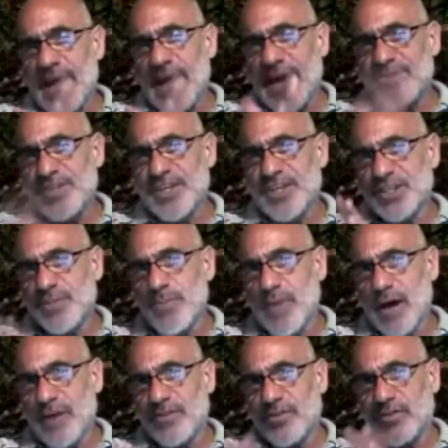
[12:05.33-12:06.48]
I have 6
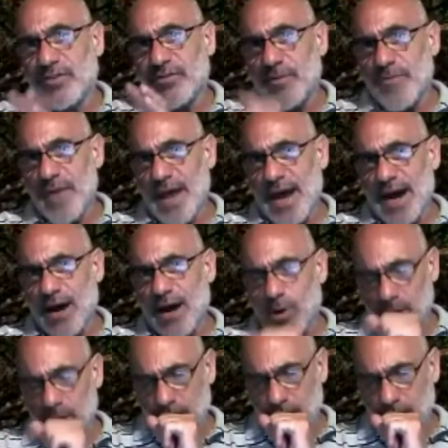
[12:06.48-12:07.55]
months from now